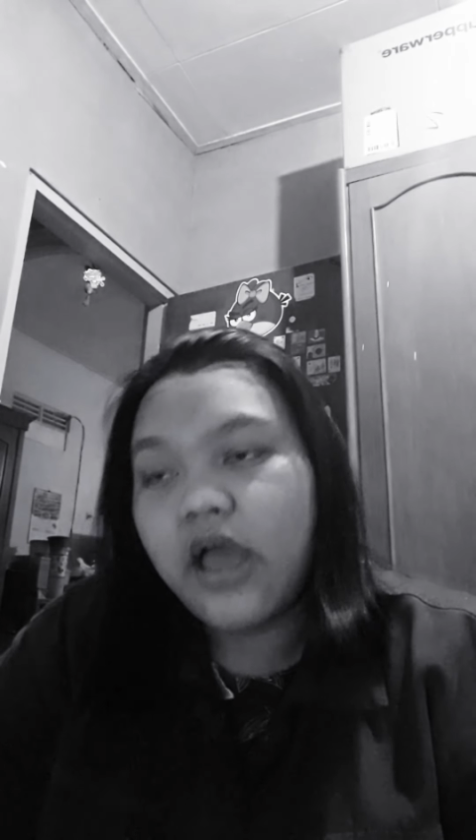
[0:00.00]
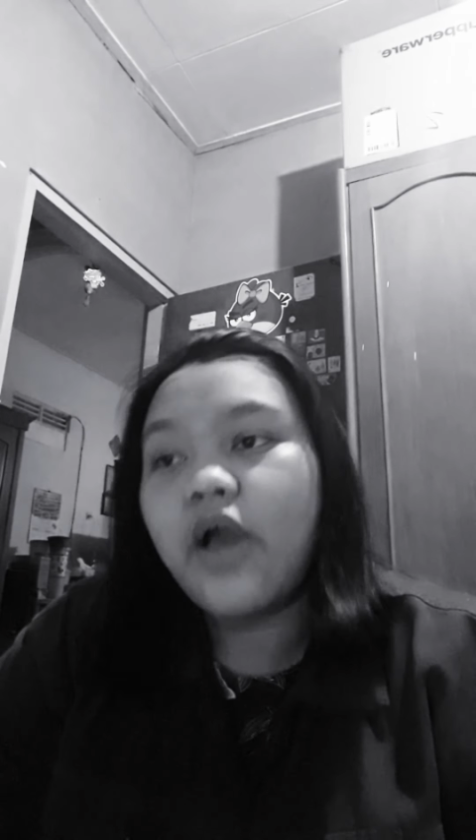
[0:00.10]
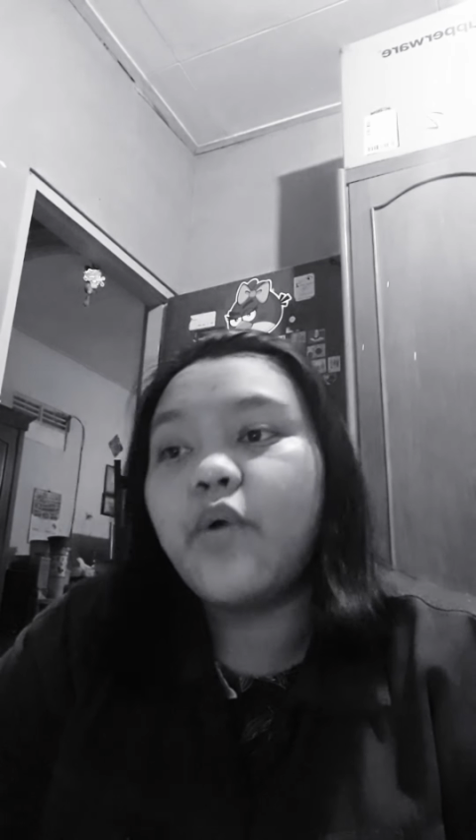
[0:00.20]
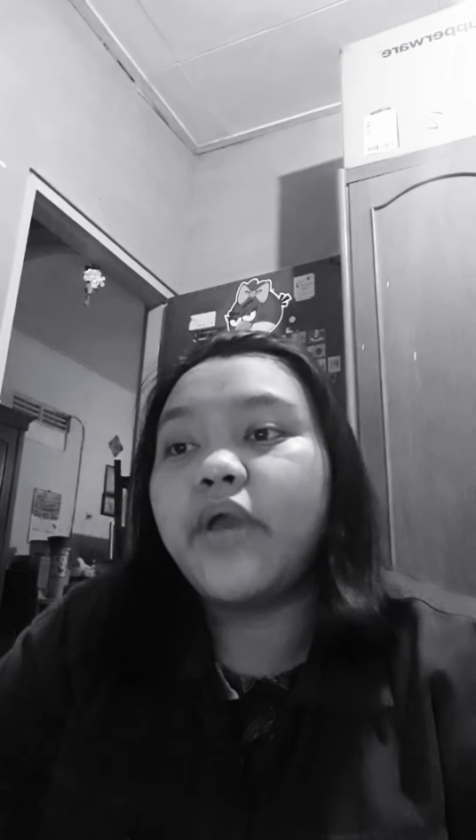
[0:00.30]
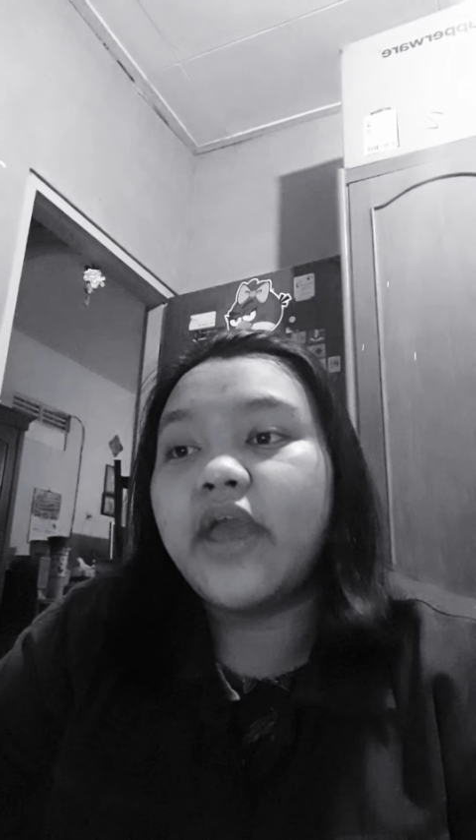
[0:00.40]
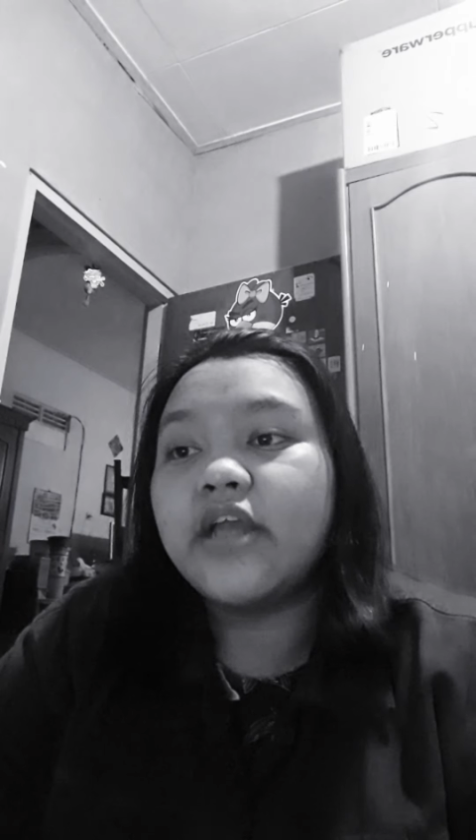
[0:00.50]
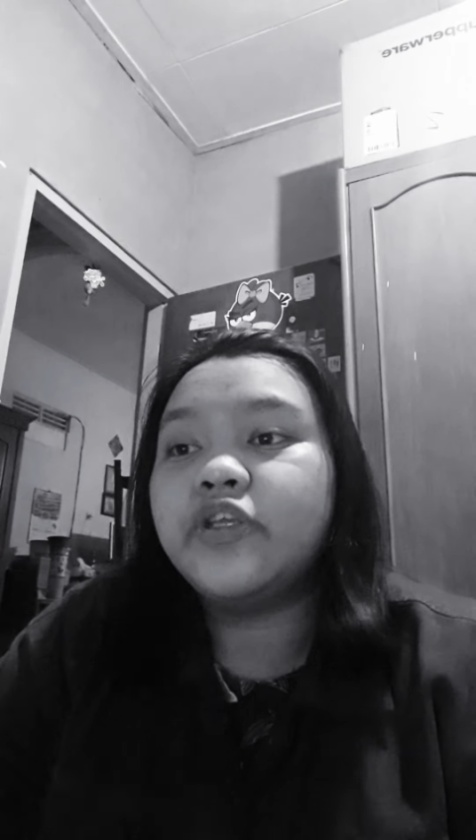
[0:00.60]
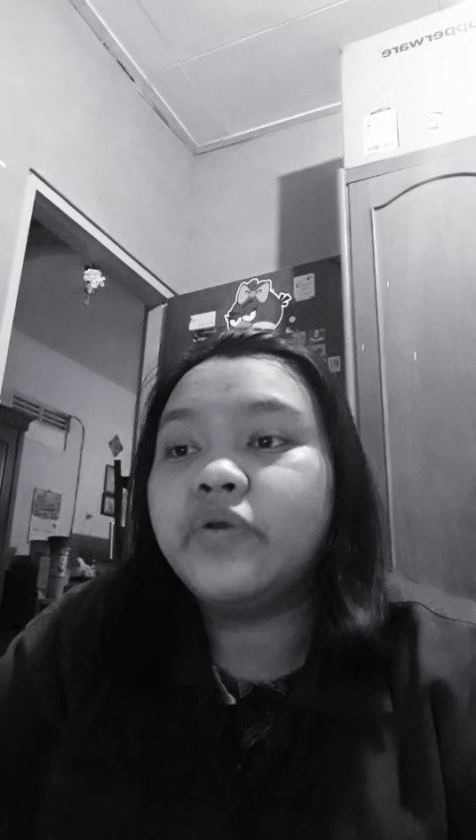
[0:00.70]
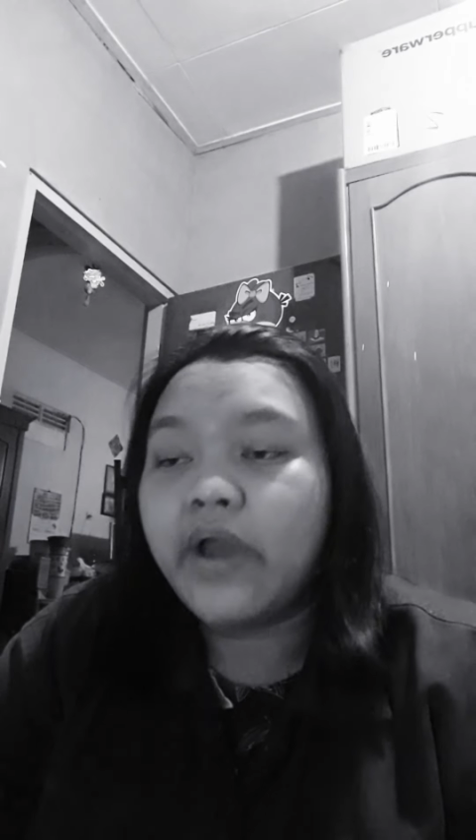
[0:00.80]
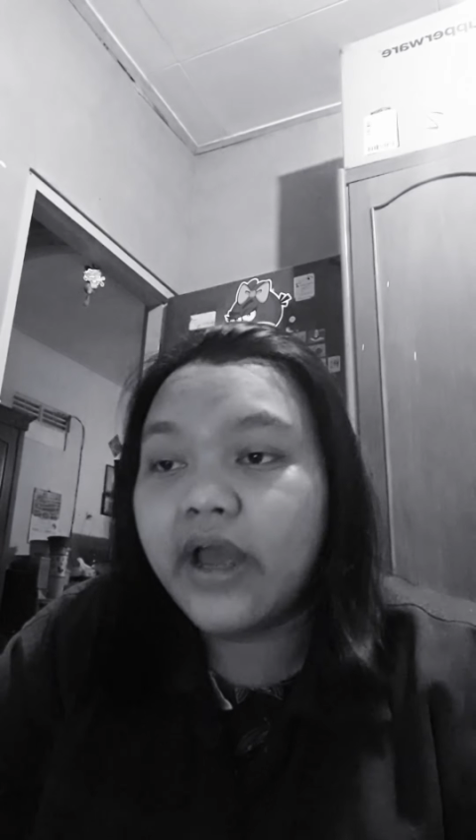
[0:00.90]
how can
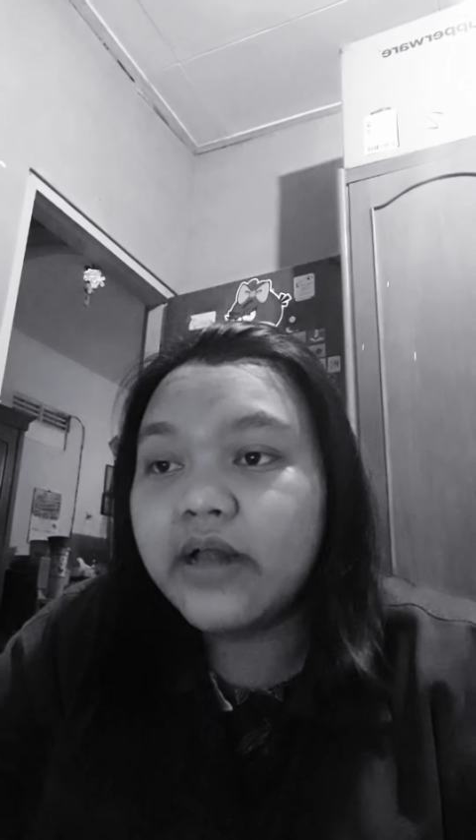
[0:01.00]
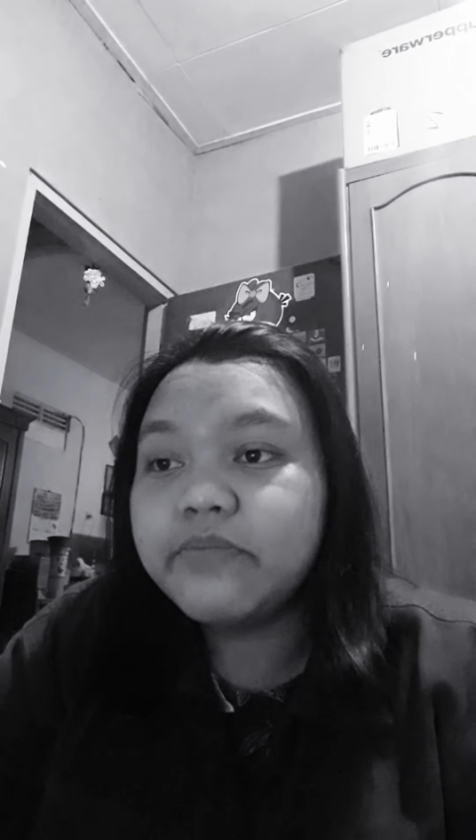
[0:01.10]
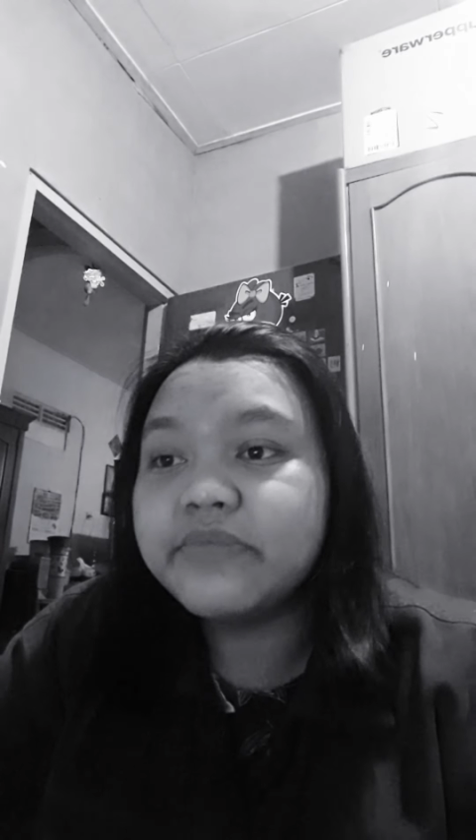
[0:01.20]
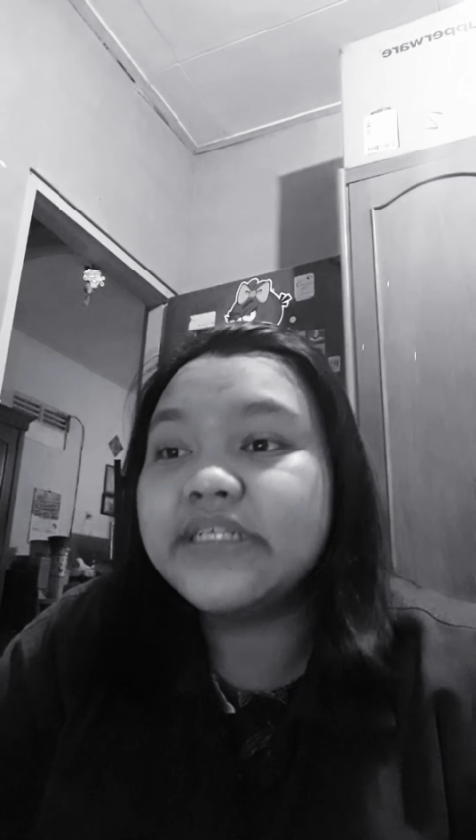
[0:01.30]
you help